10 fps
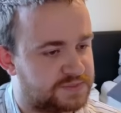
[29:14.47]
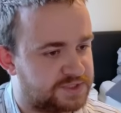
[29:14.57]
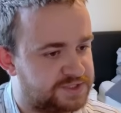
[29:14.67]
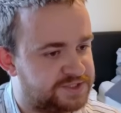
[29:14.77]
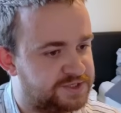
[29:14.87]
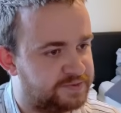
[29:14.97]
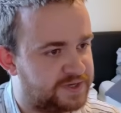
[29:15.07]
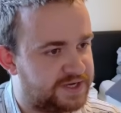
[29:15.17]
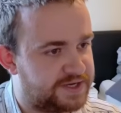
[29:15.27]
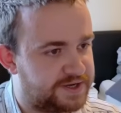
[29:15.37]
Is he going to
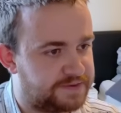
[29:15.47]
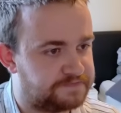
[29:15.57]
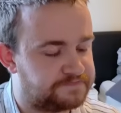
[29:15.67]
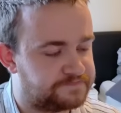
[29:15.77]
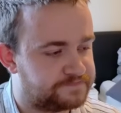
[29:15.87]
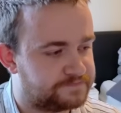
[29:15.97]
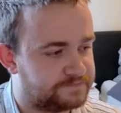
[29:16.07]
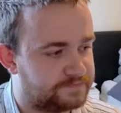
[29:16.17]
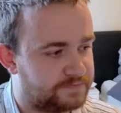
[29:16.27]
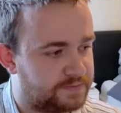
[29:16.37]
play
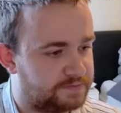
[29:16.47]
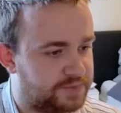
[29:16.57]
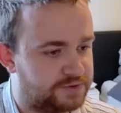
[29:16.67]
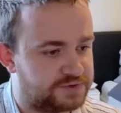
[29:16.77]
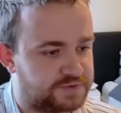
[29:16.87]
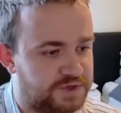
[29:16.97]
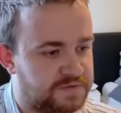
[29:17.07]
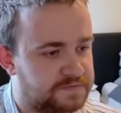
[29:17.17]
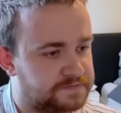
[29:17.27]
Boa as well?